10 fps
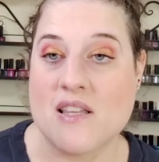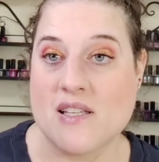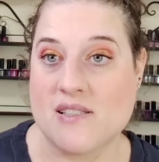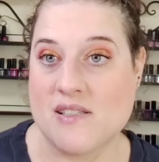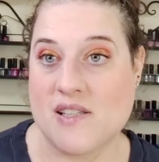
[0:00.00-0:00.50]

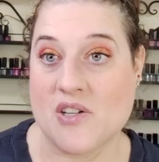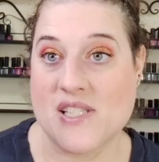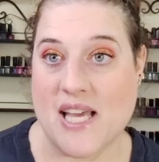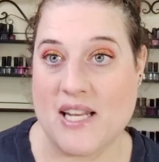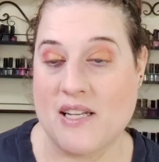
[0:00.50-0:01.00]
This is their
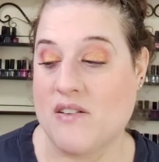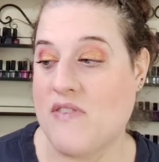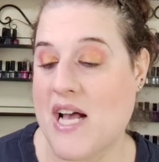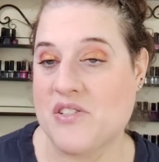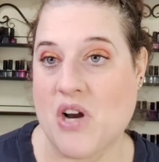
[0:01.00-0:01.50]
scented
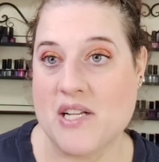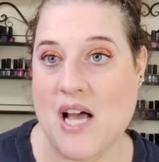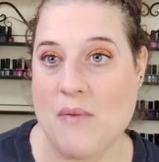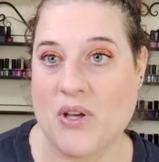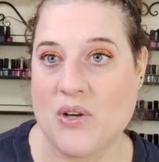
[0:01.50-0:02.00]
fast dry
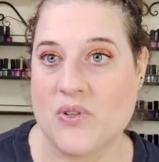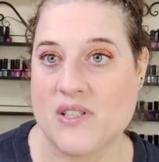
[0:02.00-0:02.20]
top coat.